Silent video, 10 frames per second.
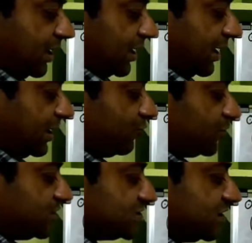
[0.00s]
And what
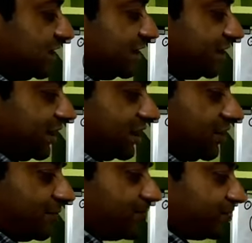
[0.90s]
is the electric
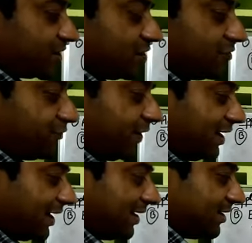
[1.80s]
field
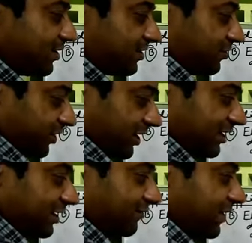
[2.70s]
line,
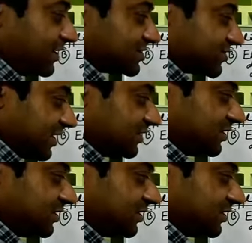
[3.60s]
electric field strength?